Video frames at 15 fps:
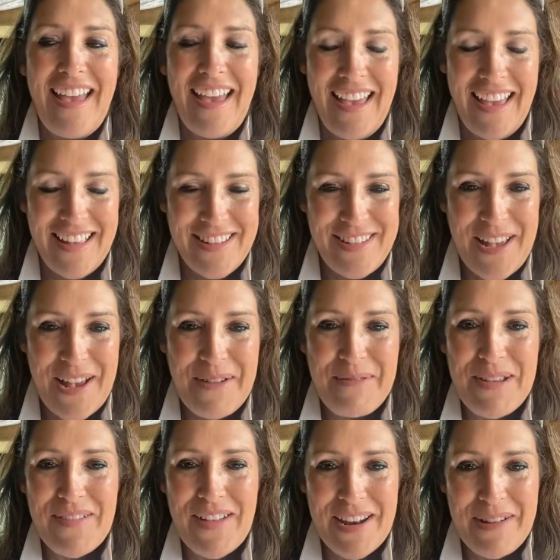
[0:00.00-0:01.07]
and so
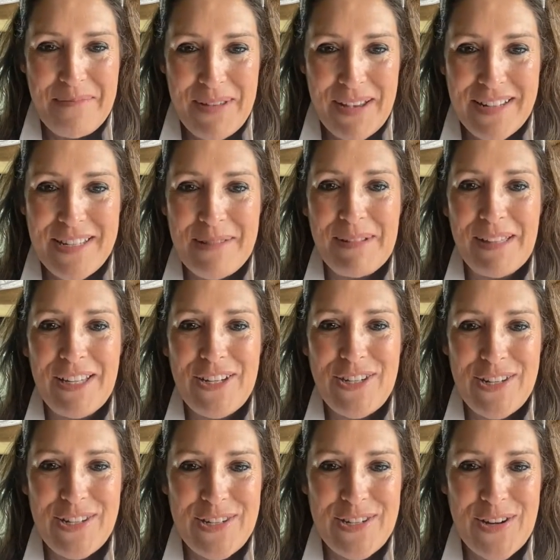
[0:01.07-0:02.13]
we've got a big
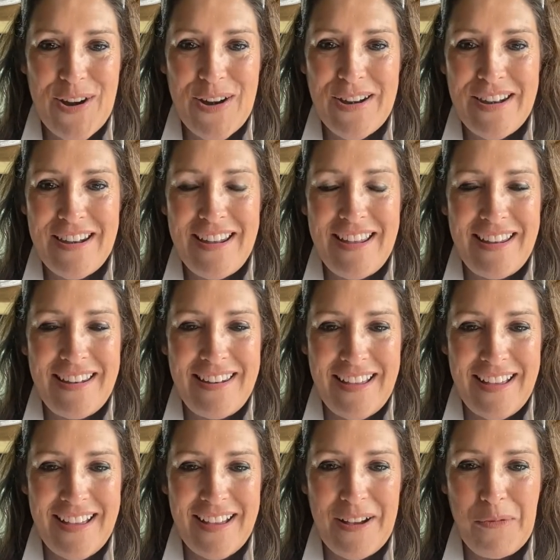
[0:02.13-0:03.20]
demolition starting in
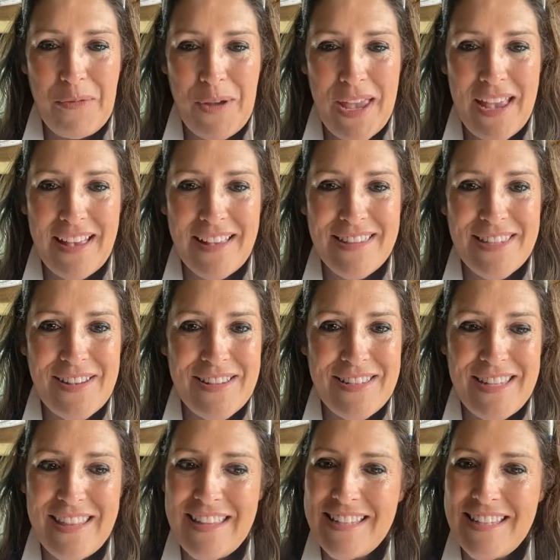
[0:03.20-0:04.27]
a week, and so I
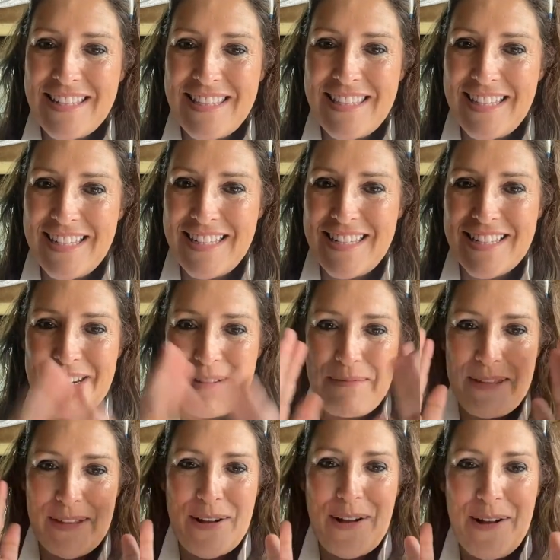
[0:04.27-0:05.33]
said this is going to
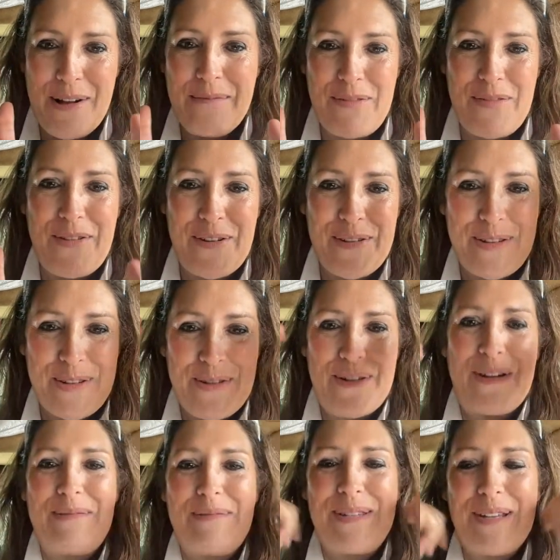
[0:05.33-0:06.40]
be the calm before the
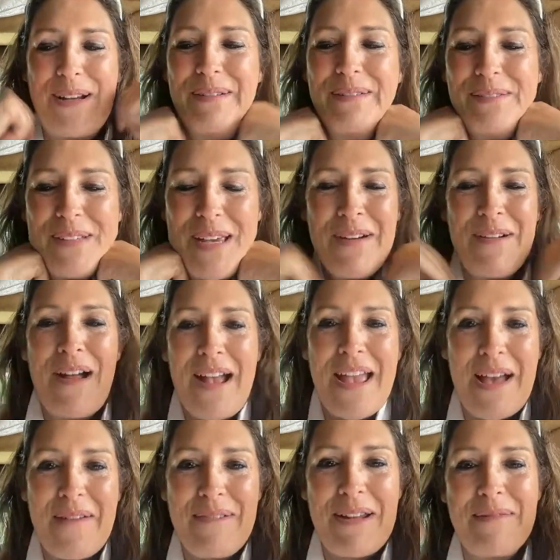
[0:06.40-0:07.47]
storm. So here I
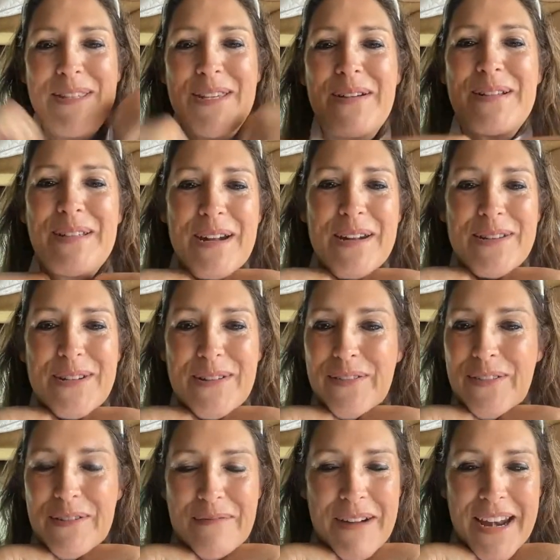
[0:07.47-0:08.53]
am, and I'm so excited to do it
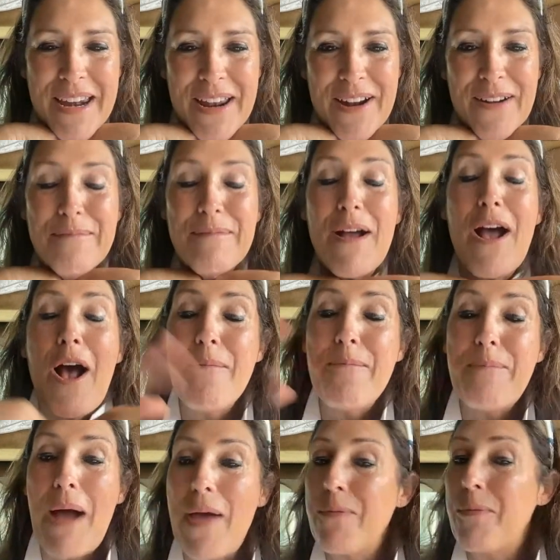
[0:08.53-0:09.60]
from right here.
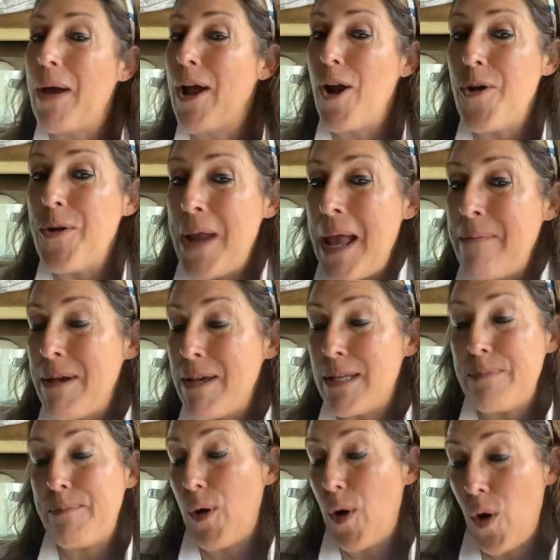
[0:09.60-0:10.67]
By the way, her name
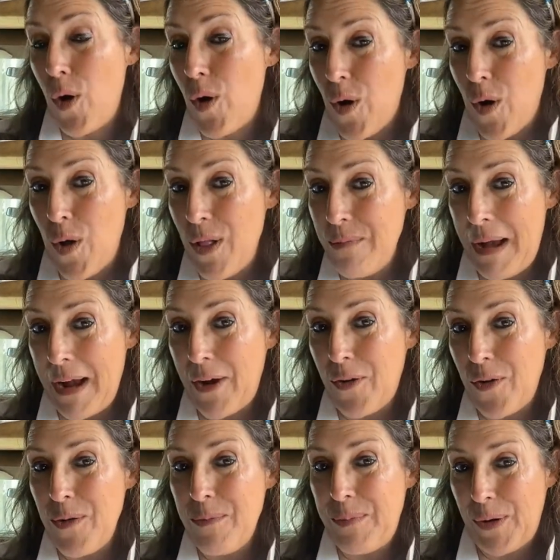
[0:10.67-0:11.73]
is Pearl, my
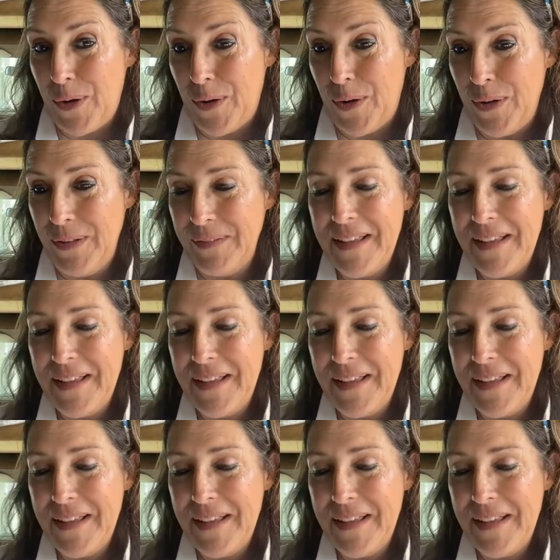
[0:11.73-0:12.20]
girl Pearl,